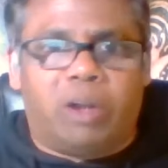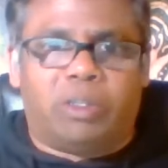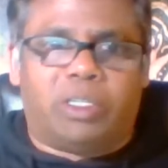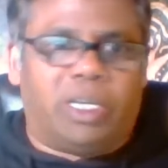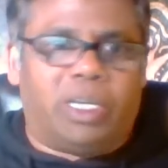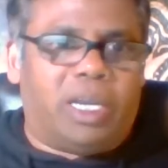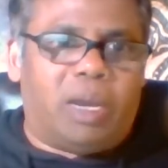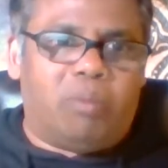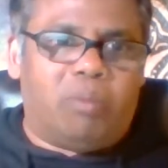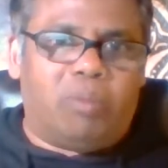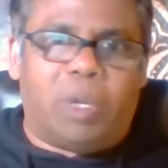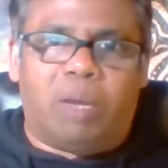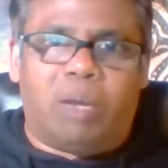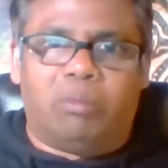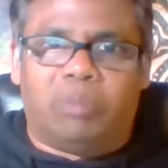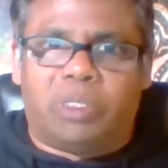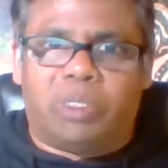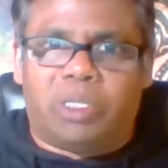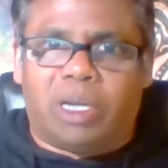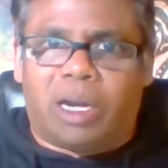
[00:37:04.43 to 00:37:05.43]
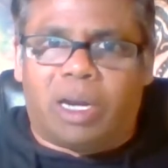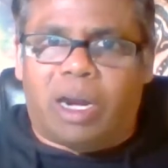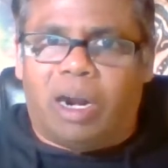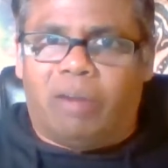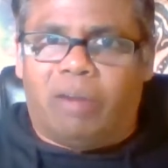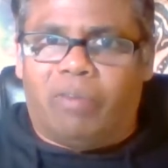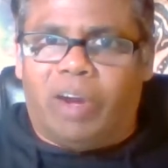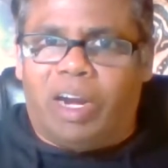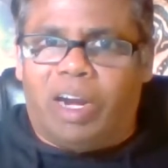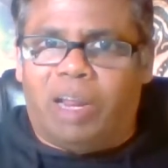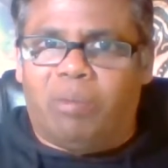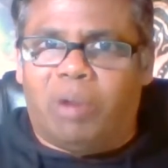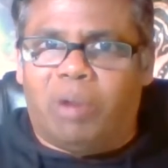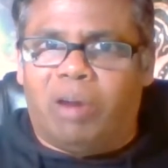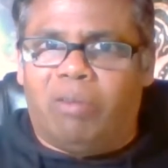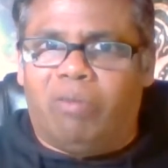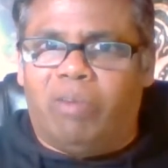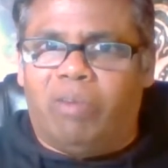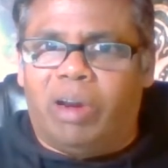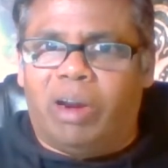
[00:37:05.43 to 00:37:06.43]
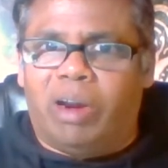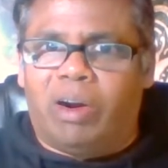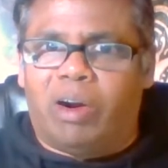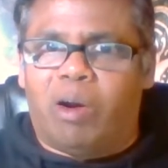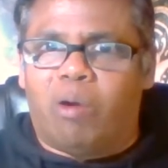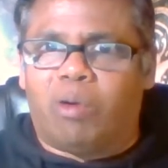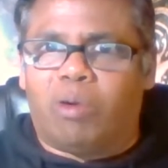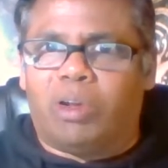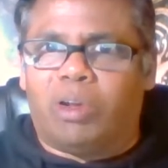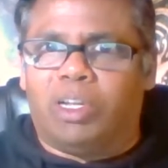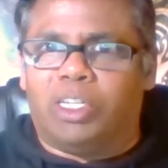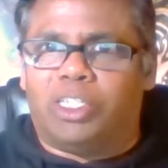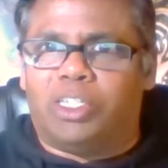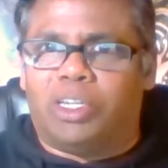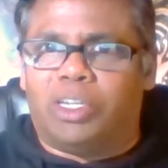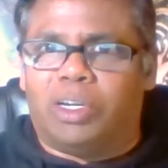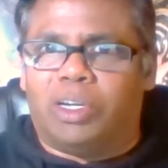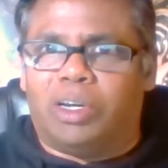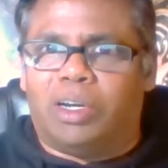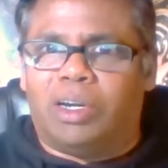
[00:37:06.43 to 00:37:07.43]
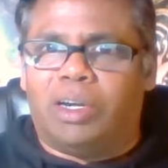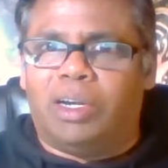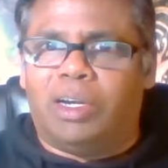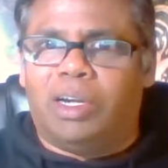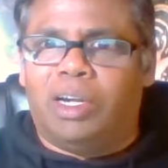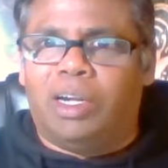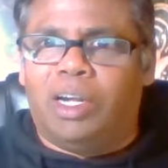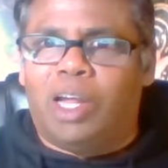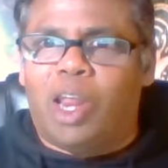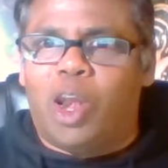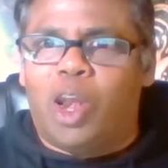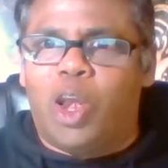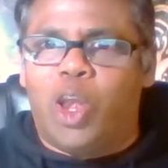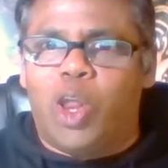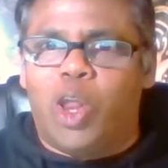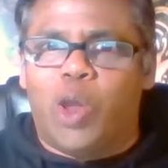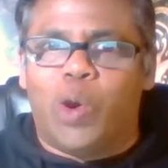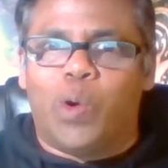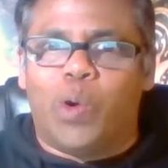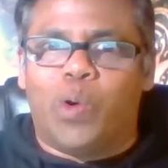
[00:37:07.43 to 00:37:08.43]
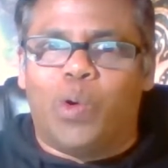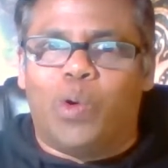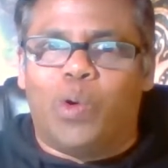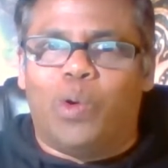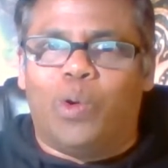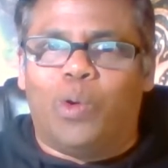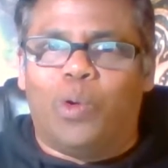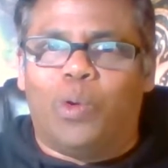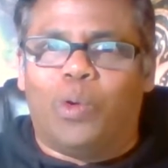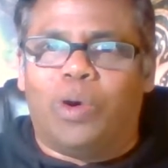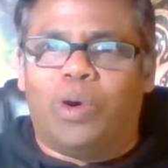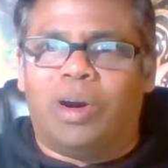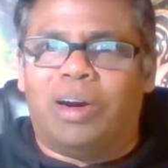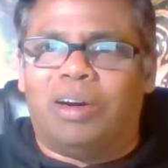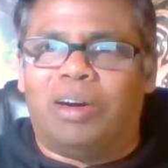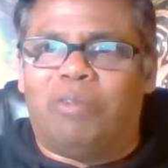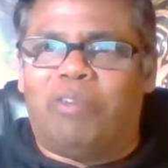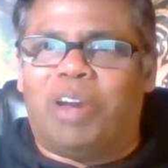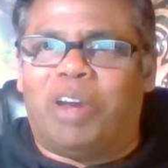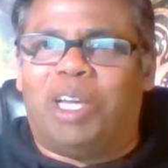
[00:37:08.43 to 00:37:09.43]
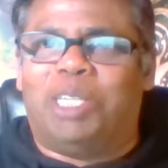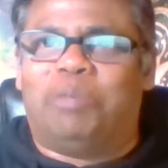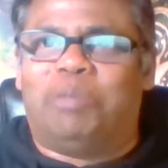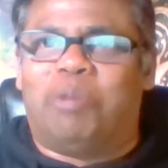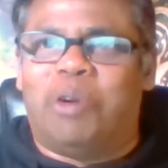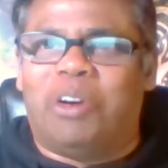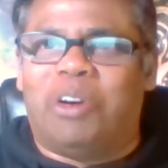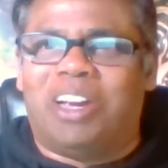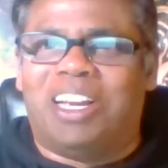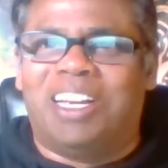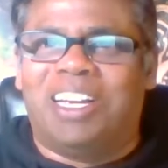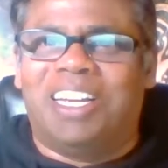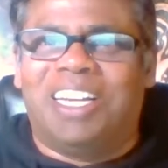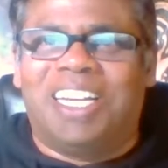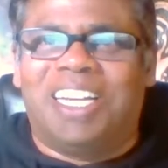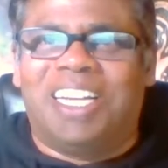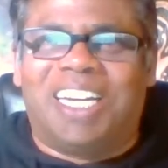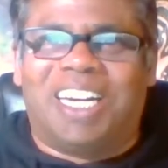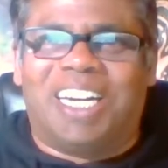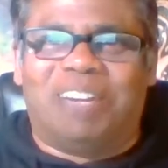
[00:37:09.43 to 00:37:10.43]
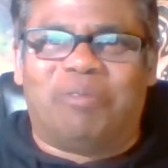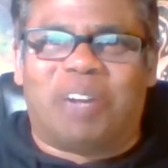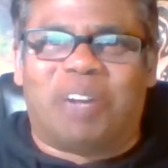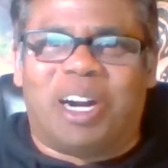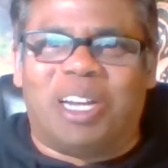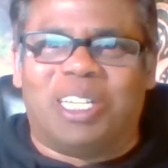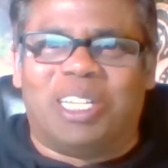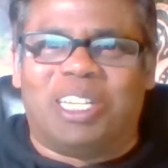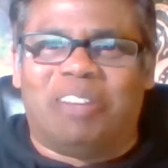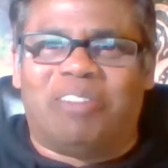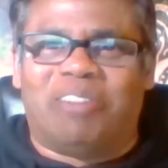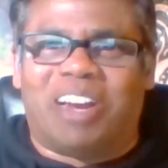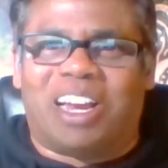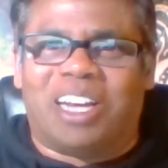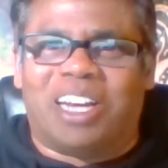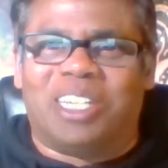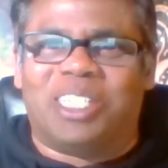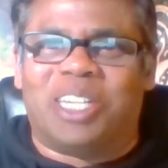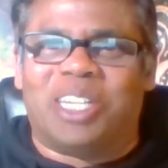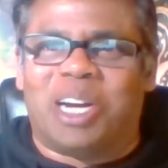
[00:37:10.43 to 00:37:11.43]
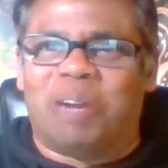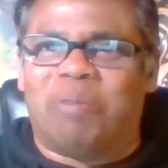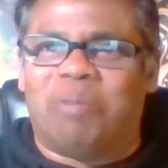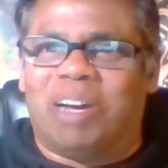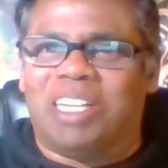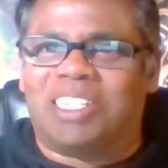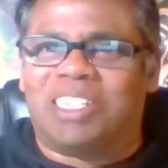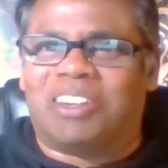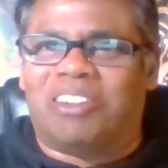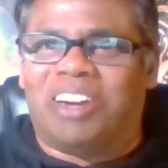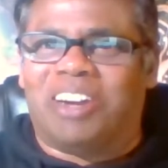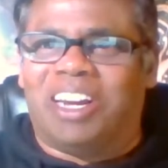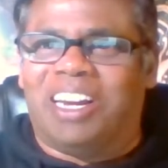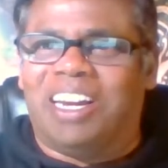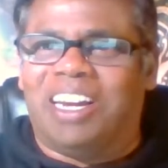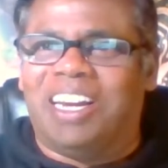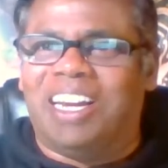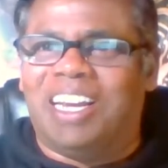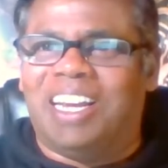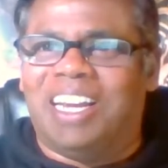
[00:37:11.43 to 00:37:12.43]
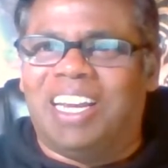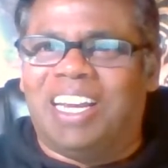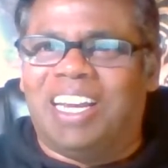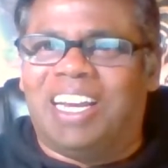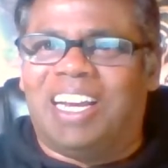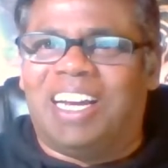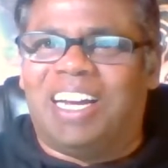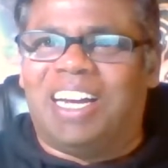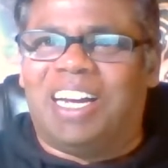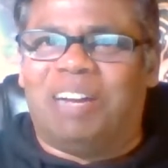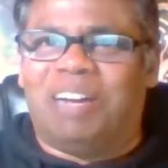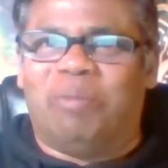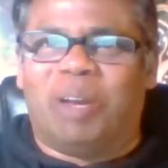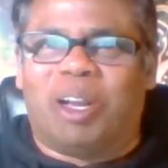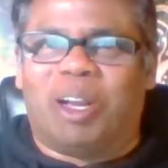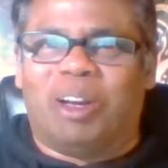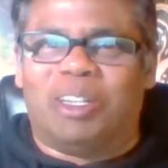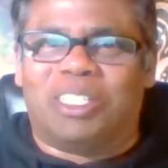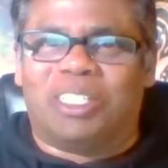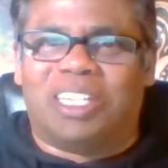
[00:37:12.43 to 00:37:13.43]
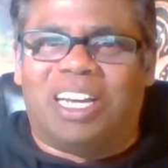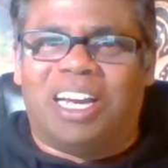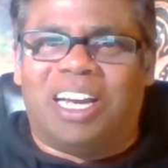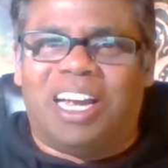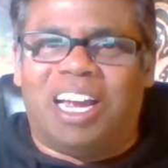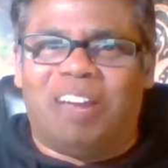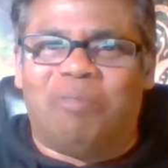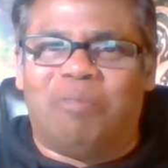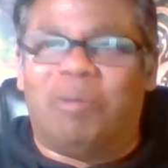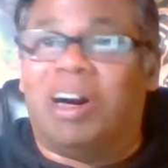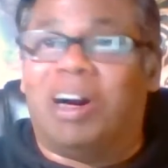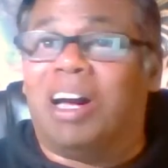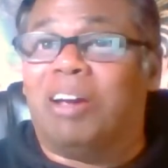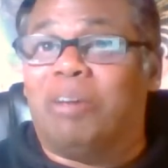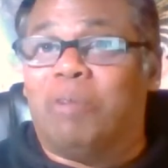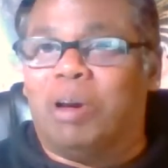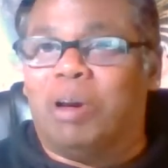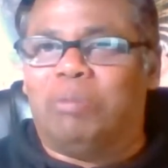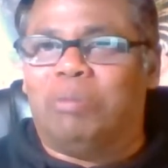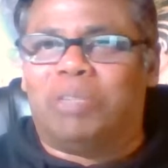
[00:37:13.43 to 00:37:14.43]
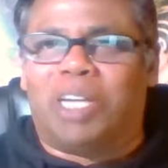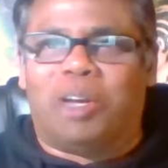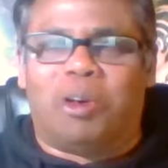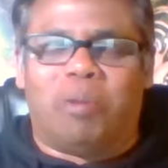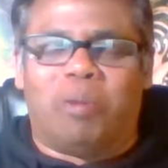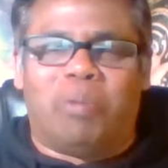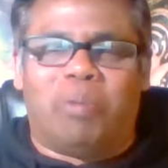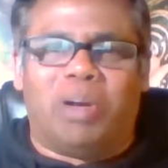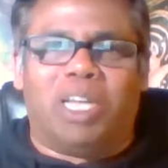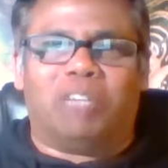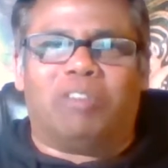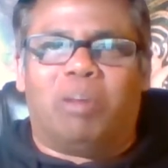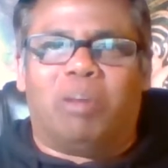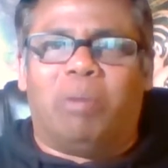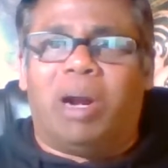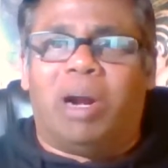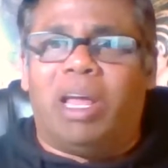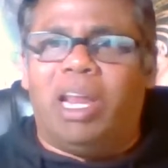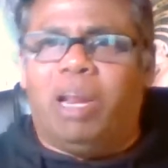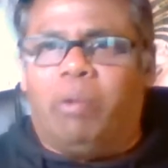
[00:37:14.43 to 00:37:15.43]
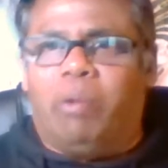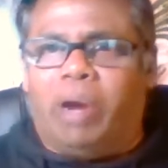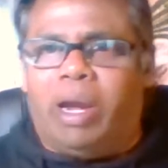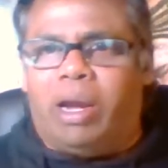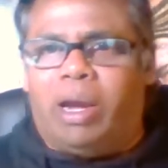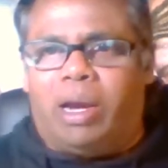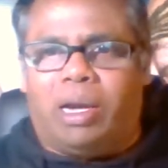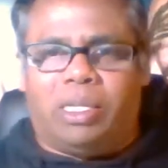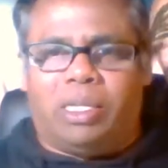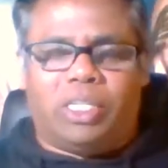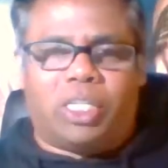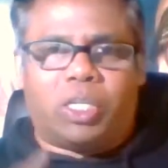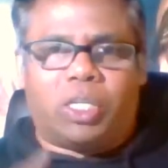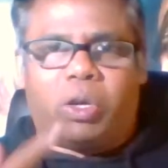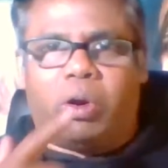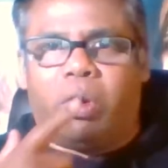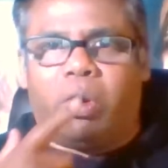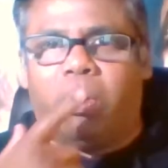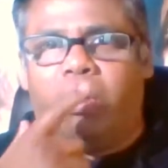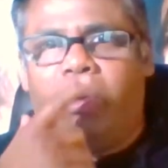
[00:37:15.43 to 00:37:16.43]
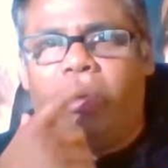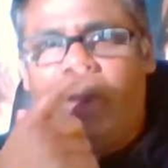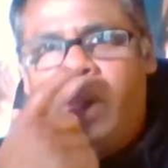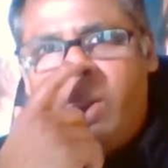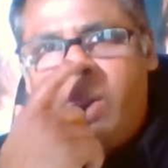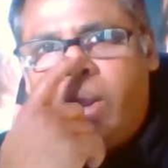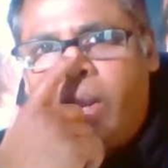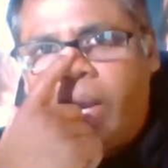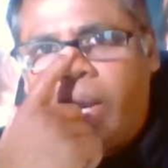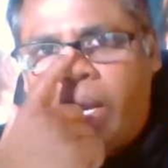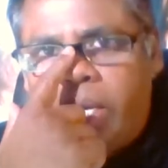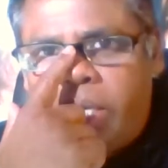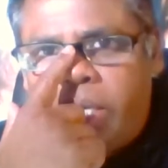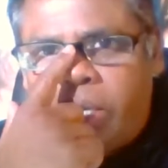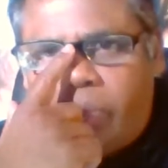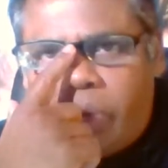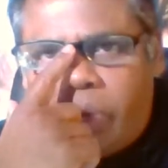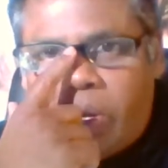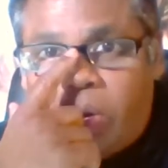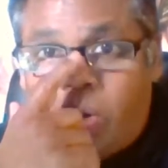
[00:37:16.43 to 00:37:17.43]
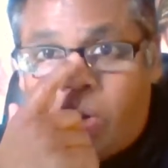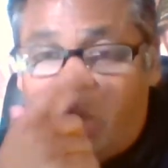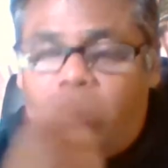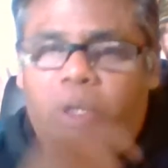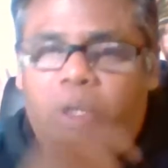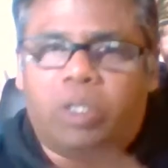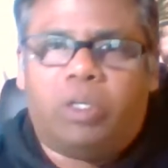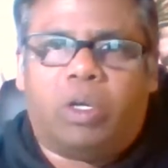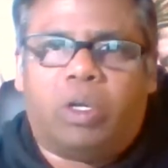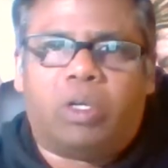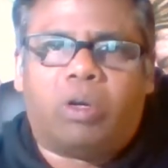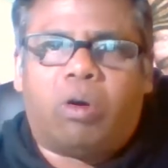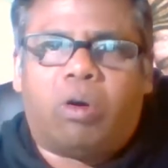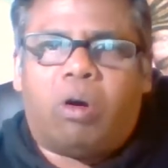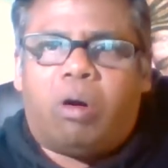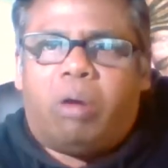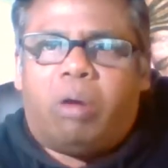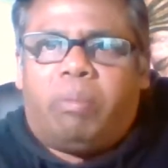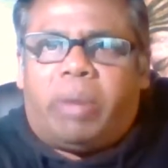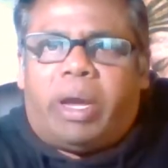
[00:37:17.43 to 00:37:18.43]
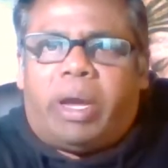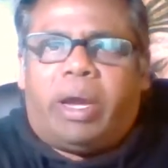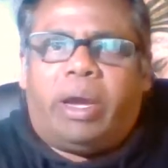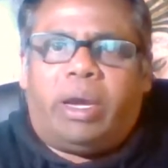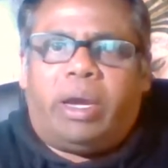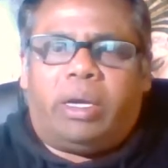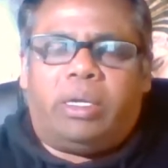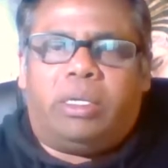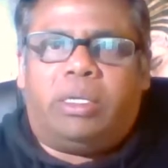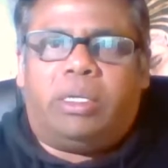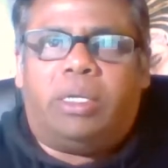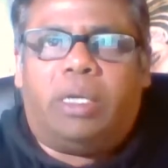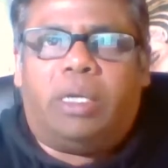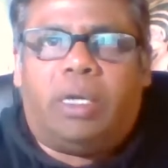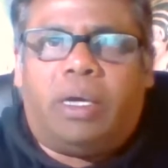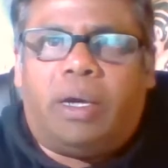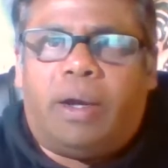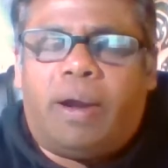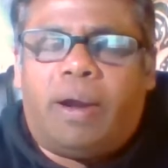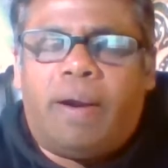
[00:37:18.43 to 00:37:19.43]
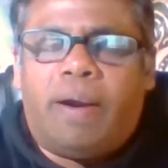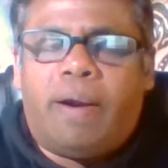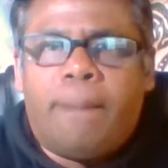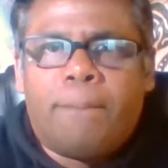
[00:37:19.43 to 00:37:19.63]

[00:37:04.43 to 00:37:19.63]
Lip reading: to see. I'm still kind of getting my way around this new Facebook. I'm trying to see if I can share my screen because I have my website open as well. But anyway, just go to ajvglobal.com and uh,